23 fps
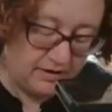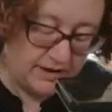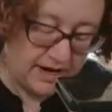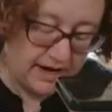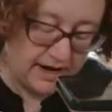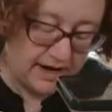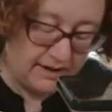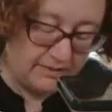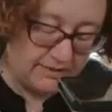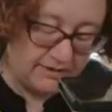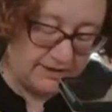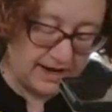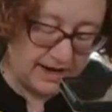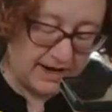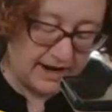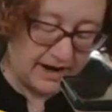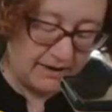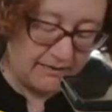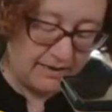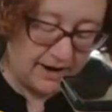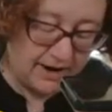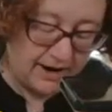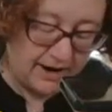tapes, and I
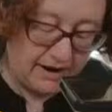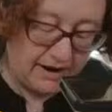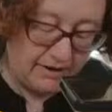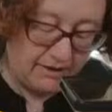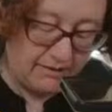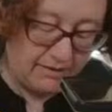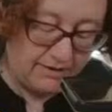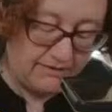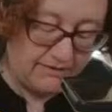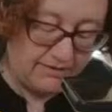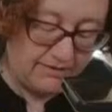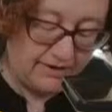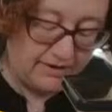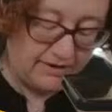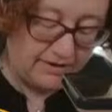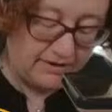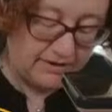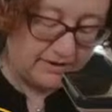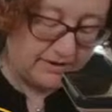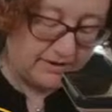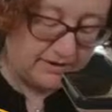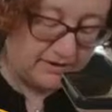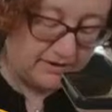ran out of
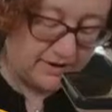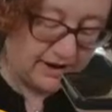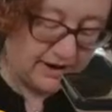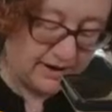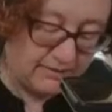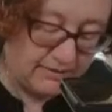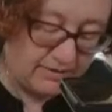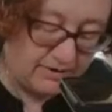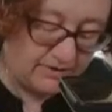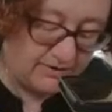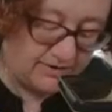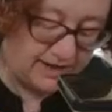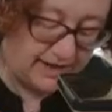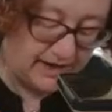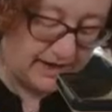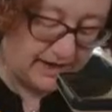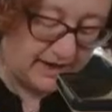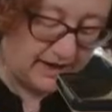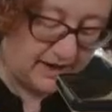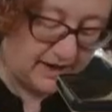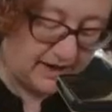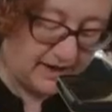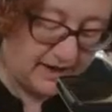refills. So now I'm
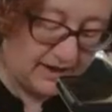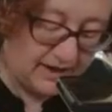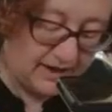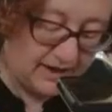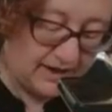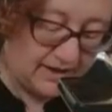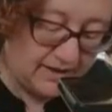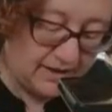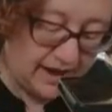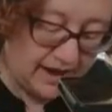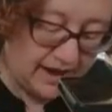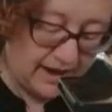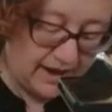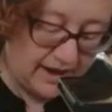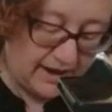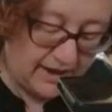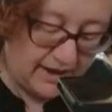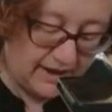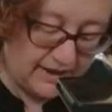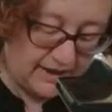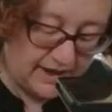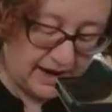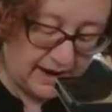using like
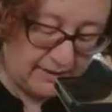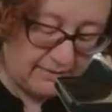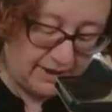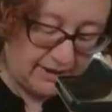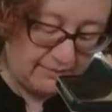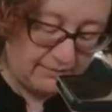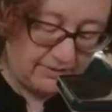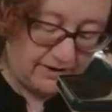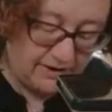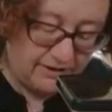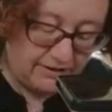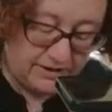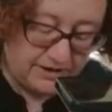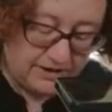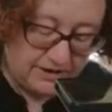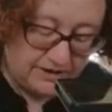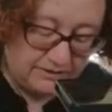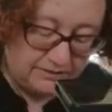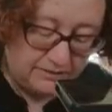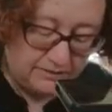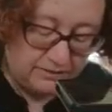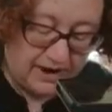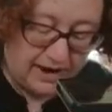the tape that we use
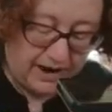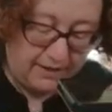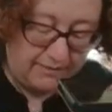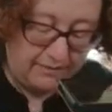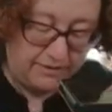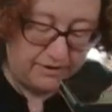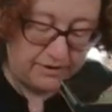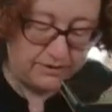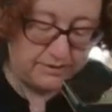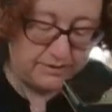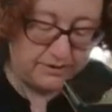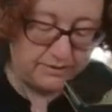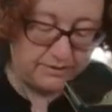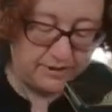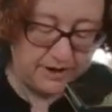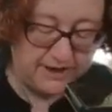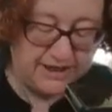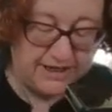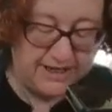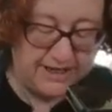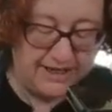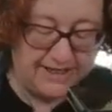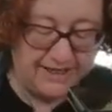to wrap Christmas
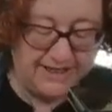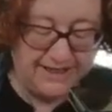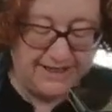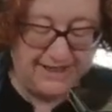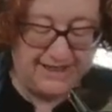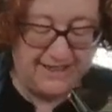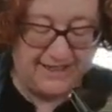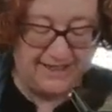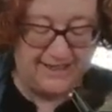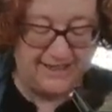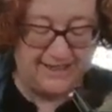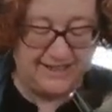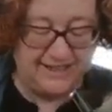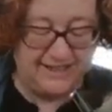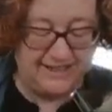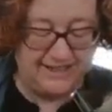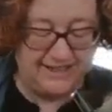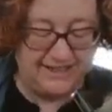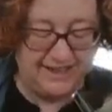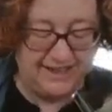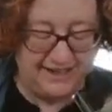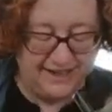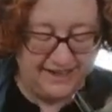presents
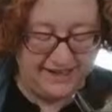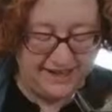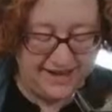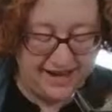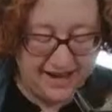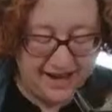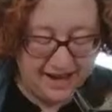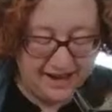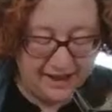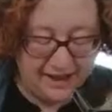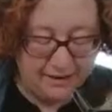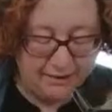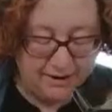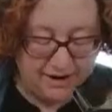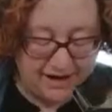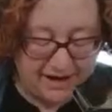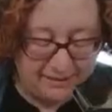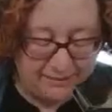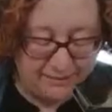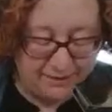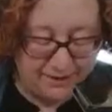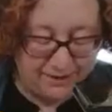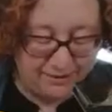that we
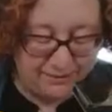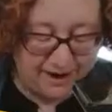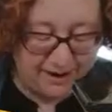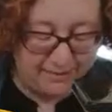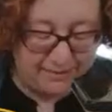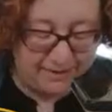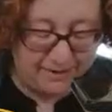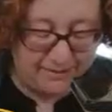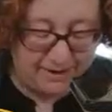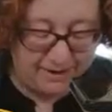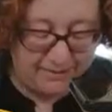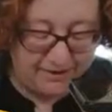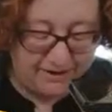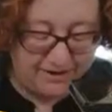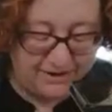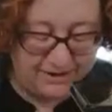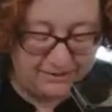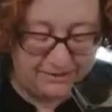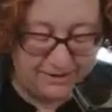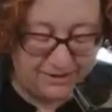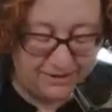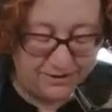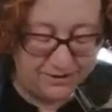keep with the wrapping paper, because
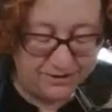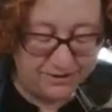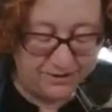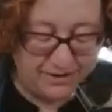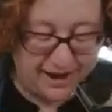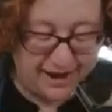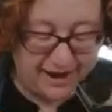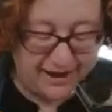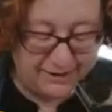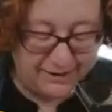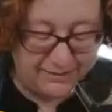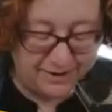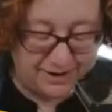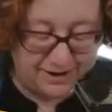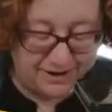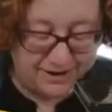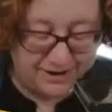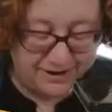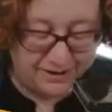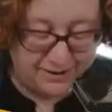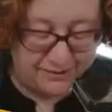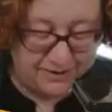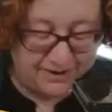we don't do that as much.
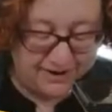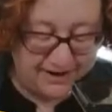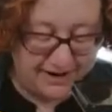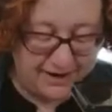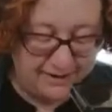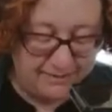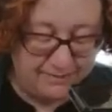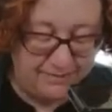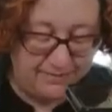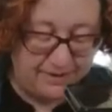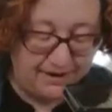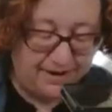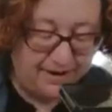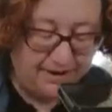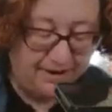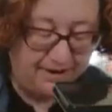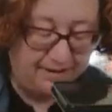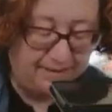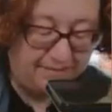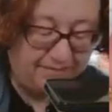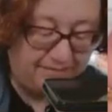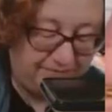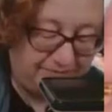So we keep
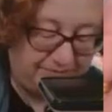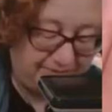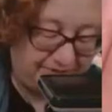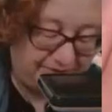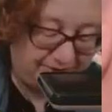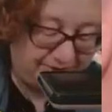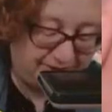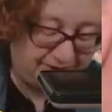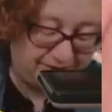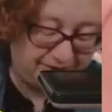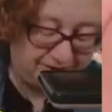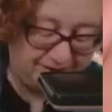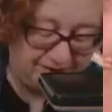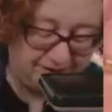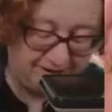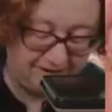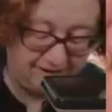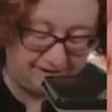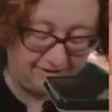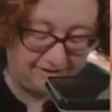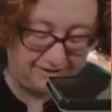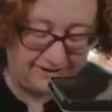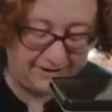just a
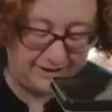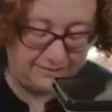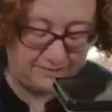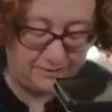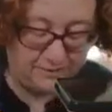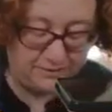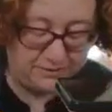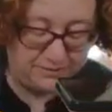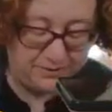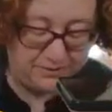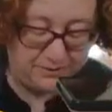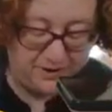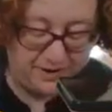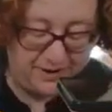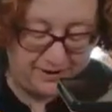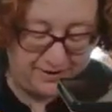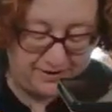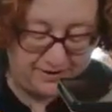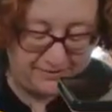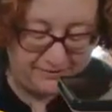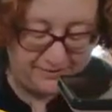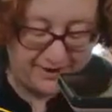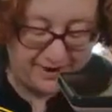little disposable
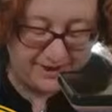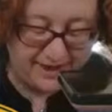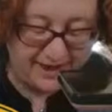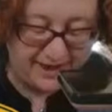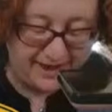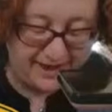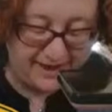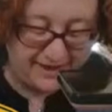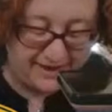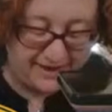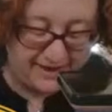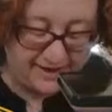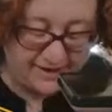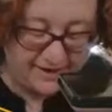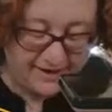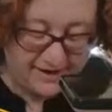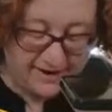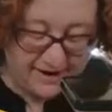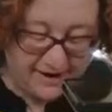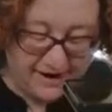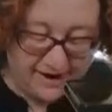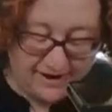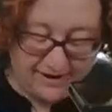one with that.
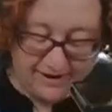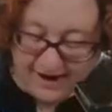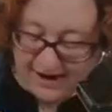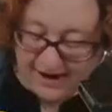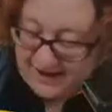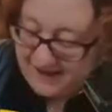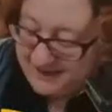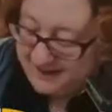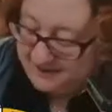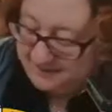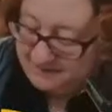All right.